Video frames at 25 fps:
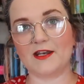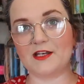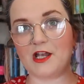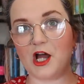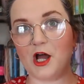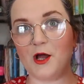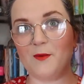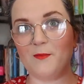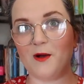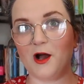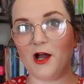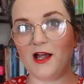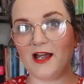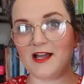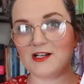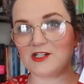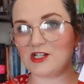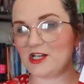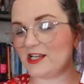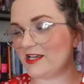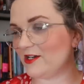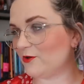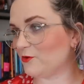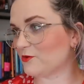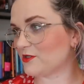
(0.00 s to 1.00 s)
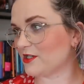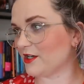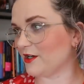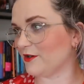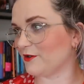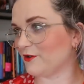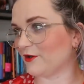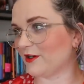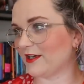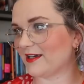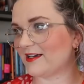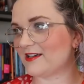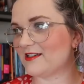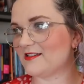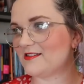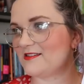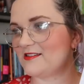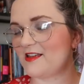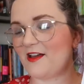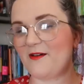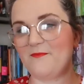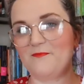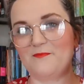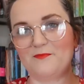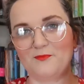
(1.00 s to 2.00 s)
And um, I actually also got it because,
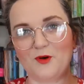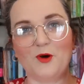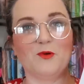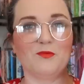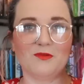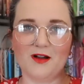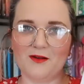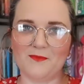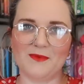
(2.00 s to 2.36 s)
um, well,